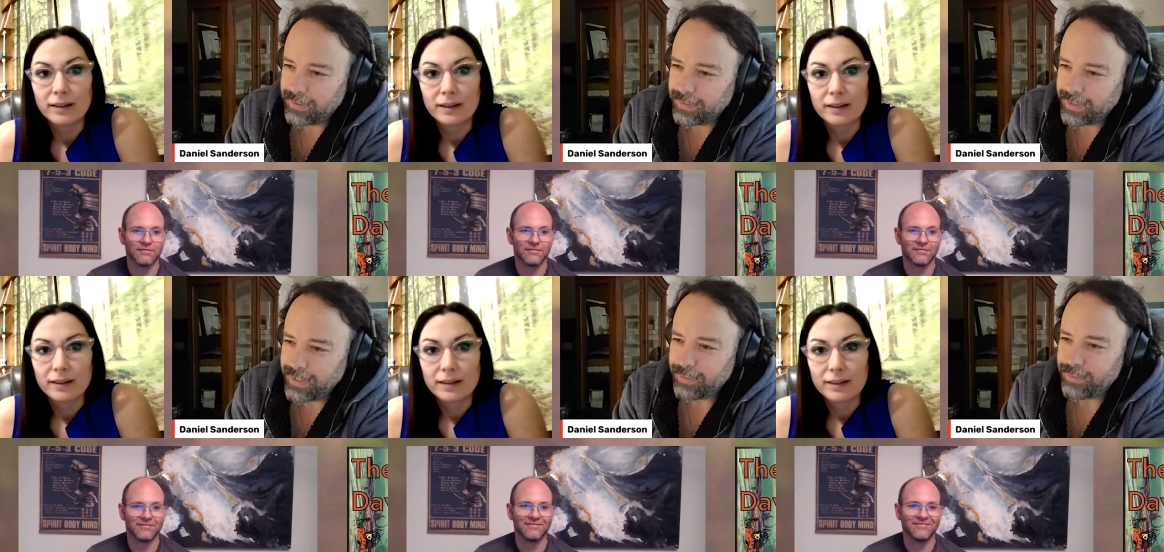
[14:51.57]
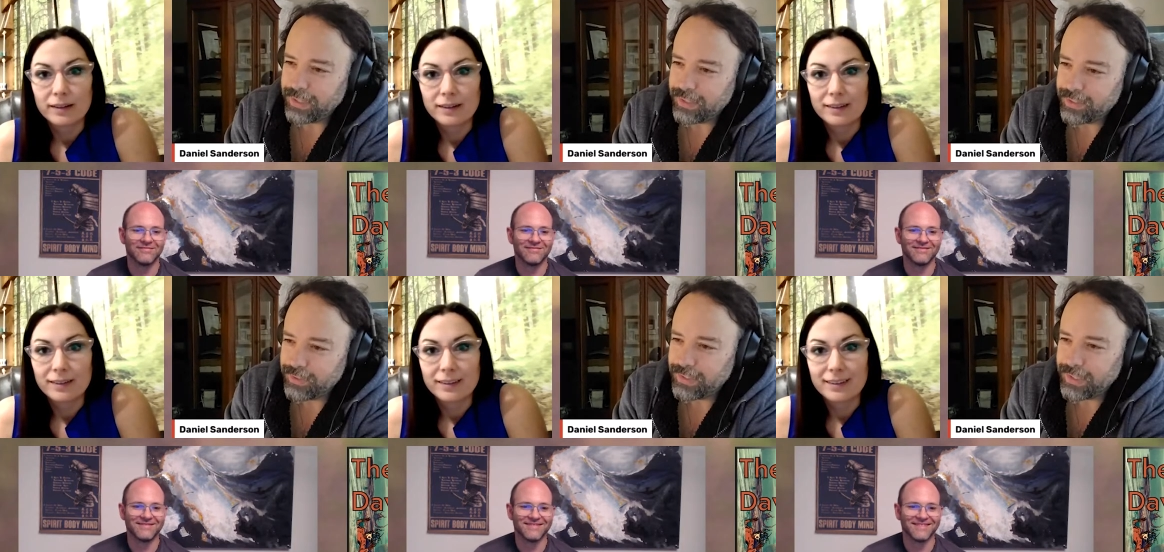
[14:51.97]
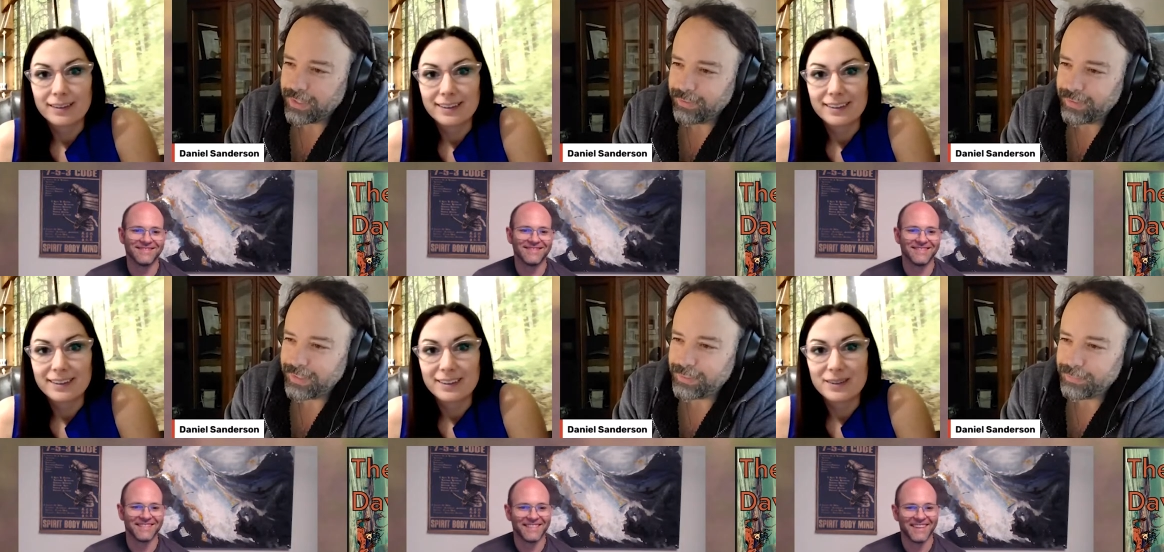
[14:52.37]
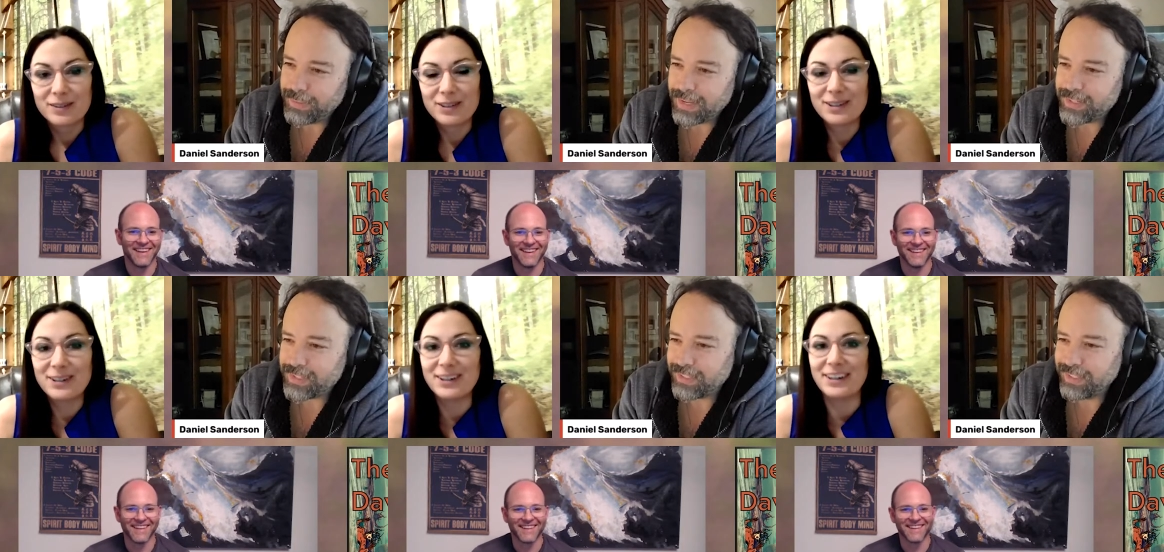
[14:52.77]
Speaker 1: Yeah, we can do that. We can
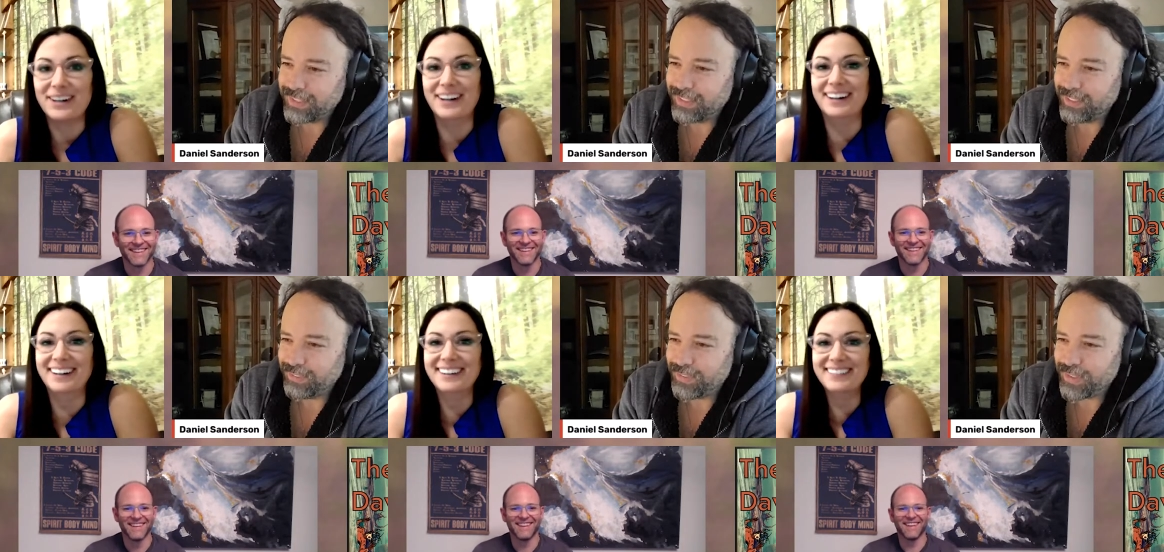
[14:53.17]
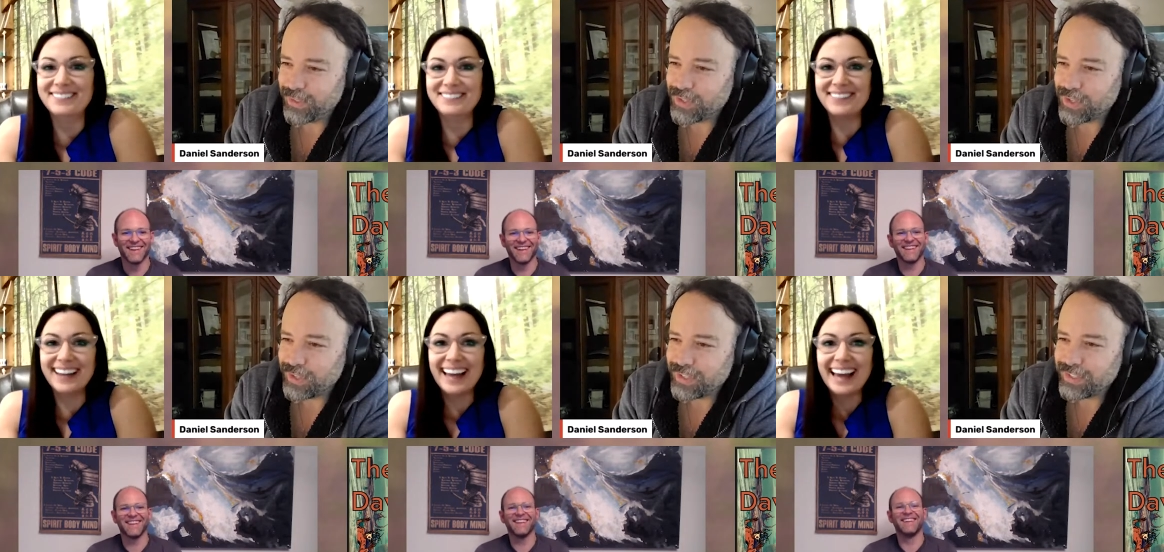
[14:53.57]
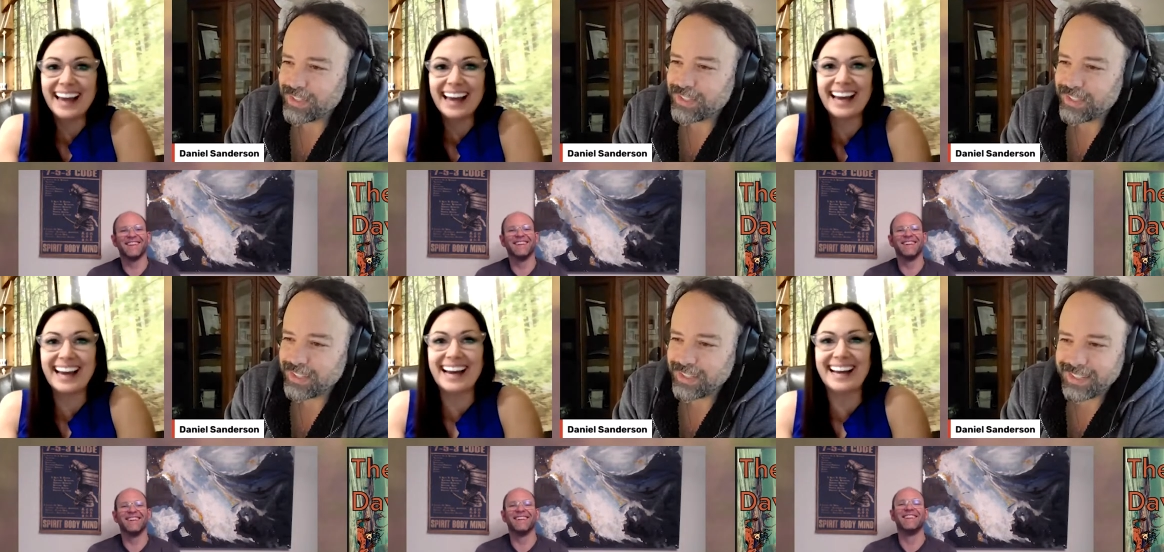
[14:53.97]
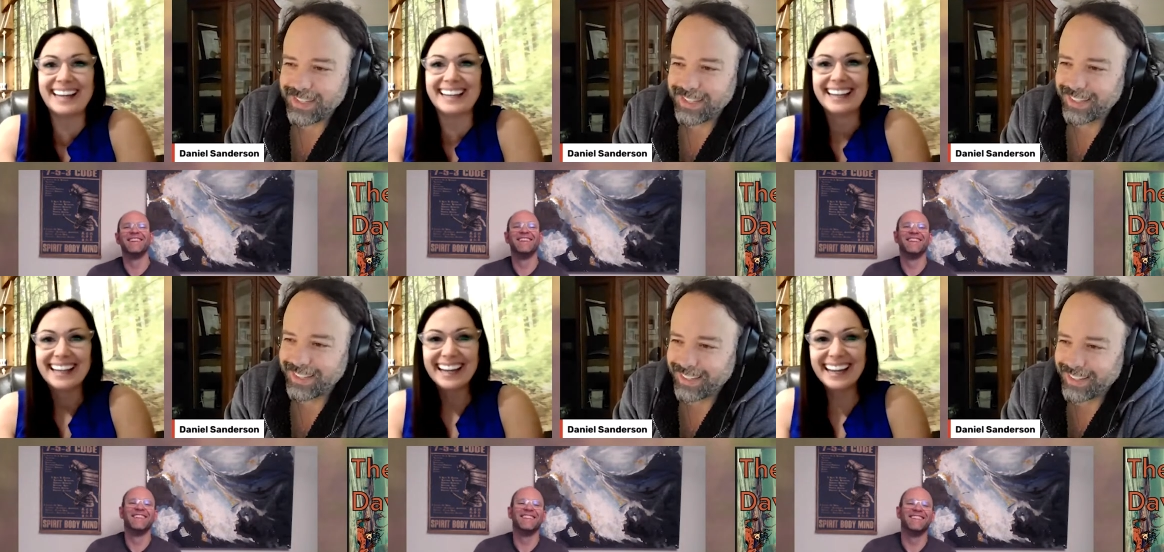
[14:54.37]
imagine the future. It's just this.